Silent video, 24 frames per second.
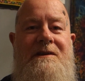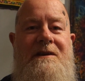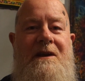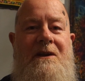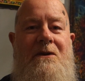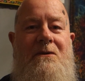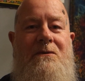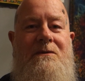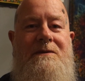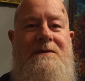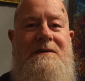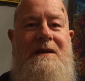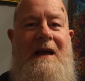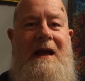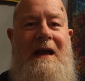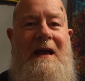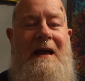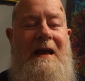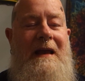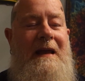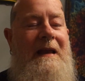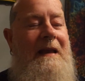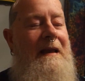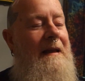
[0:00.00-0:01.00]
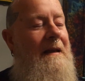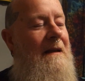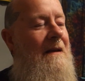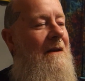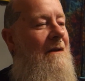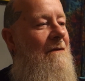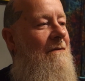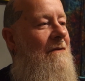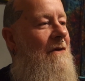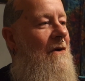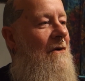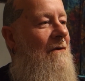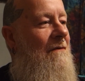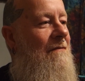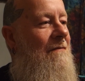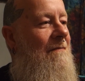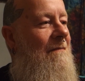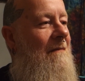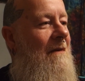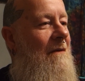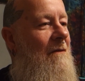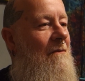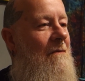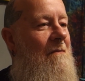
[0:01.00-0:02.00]
single day, and I've got
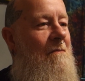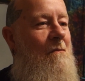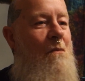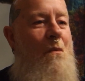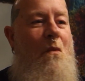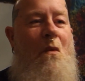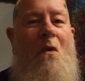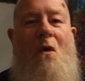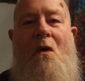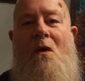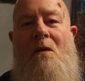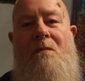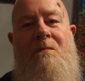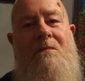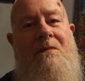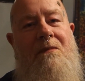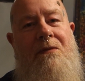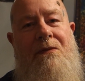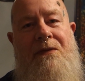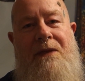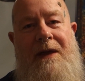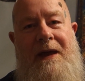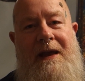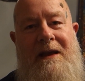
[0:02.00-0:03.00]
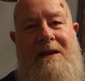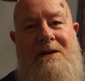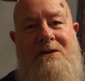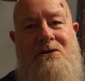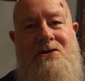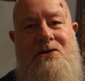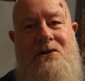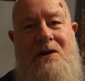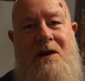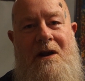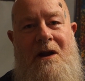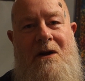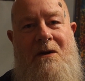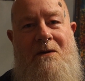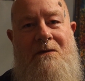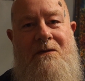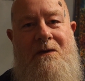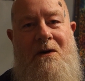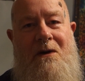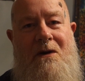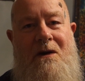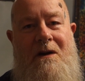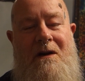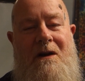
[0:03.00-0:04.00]
warm things, you know, I've
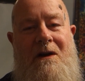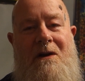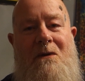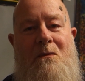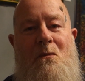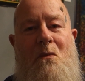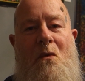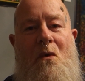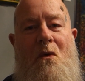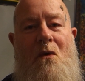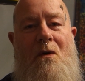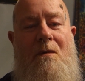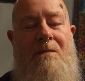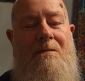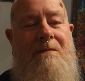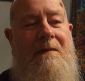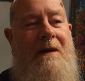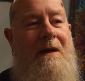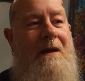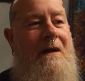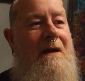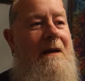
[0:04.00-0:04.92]
got like a warm